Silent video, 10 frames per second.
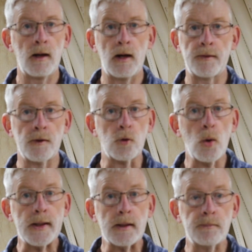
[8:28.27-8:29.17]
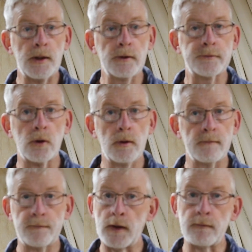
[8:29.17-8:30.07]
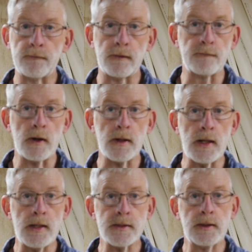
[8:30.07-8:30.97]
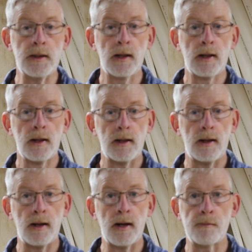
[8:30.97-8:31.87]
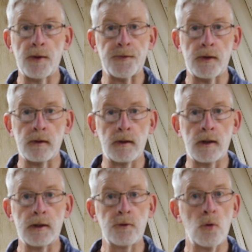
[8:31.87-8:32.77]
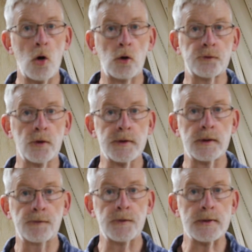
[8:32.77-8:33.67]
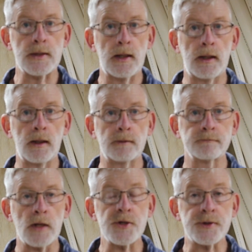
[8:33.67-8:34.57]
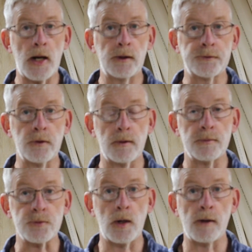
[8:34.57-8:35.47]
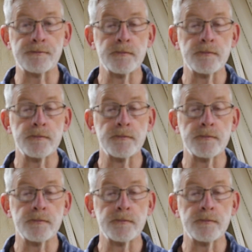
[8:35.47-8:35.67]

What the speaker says: They're quick builds. They're very easy, but you can do all sorts of different styles to them as well.